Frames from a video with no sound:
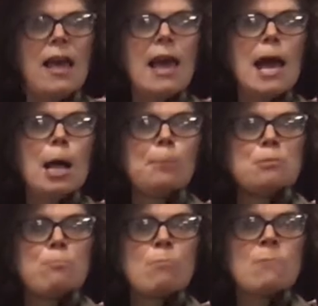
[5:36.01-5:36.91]
it helps
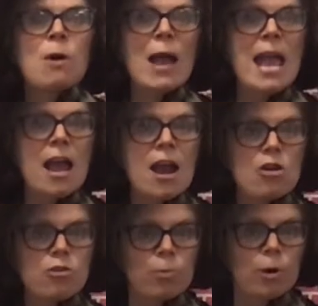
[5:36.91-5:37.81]
promote
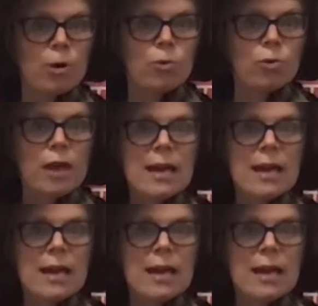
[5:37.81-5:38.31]
hair growth.